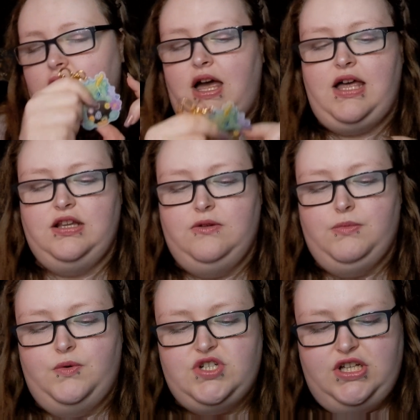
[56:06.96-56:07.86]
add a little
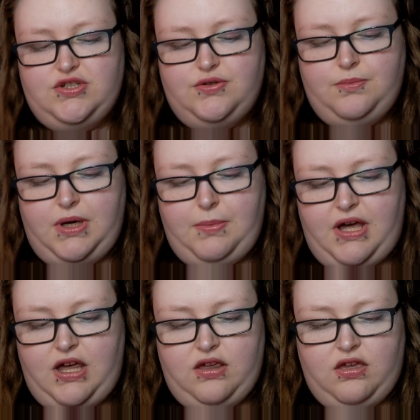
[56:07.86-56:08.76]
mochi to my
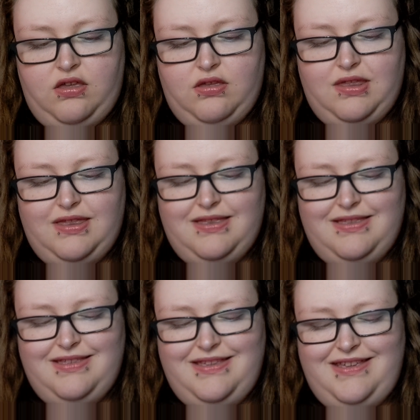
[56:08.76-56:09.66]
bag.
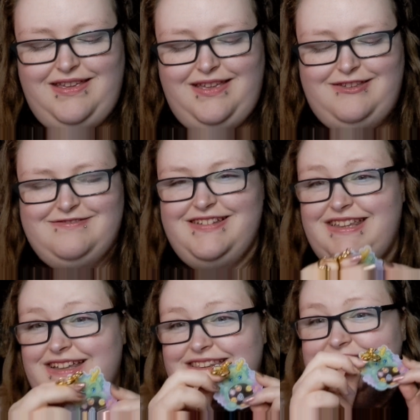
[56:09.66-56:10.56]
But
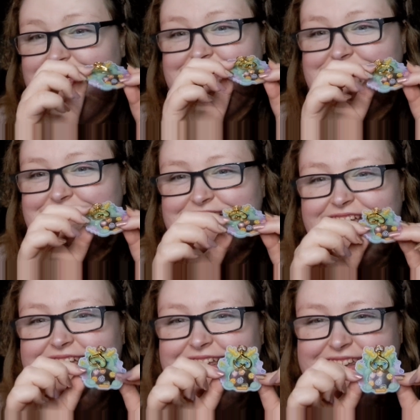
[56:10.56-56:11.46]
yeah, this
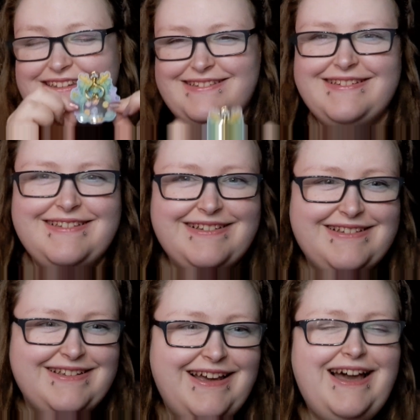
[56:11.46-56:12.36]

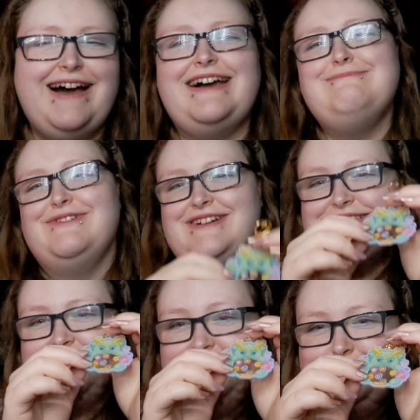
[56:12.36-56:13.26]
I'm more
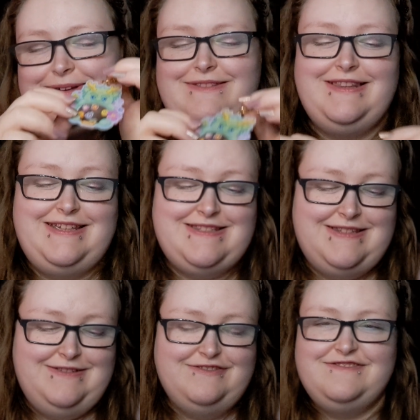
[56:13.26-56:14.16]
excited about this
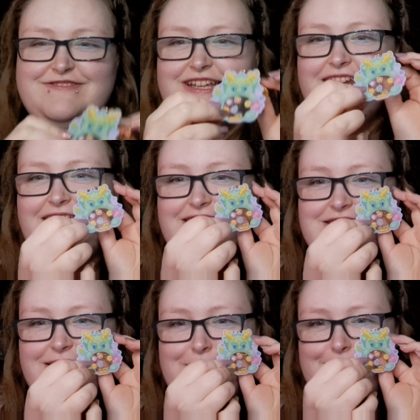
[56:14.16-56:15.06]
than the freaking
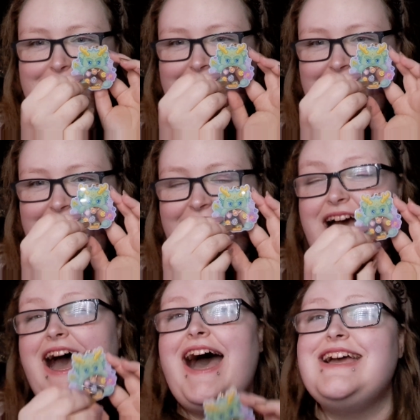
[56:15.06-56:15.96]
eyeshadow palette.
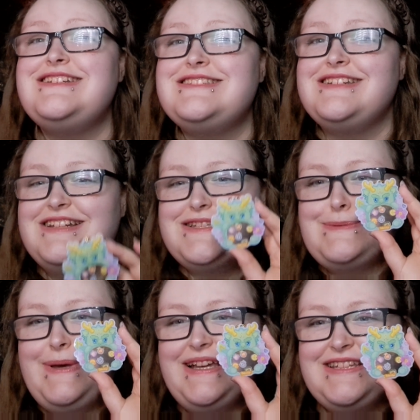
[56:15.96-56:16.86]
I just didn't
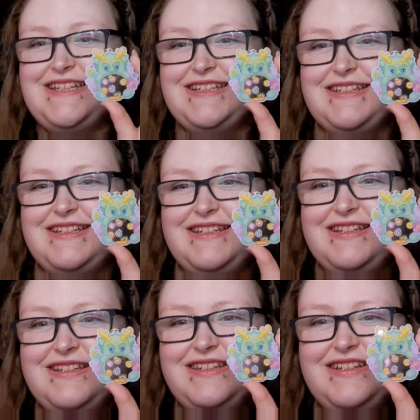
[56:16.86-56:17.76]
expect it.
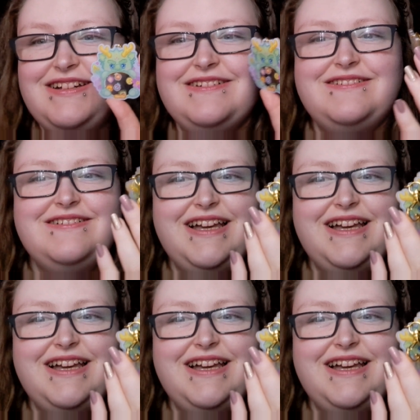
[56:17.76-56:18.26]
You know?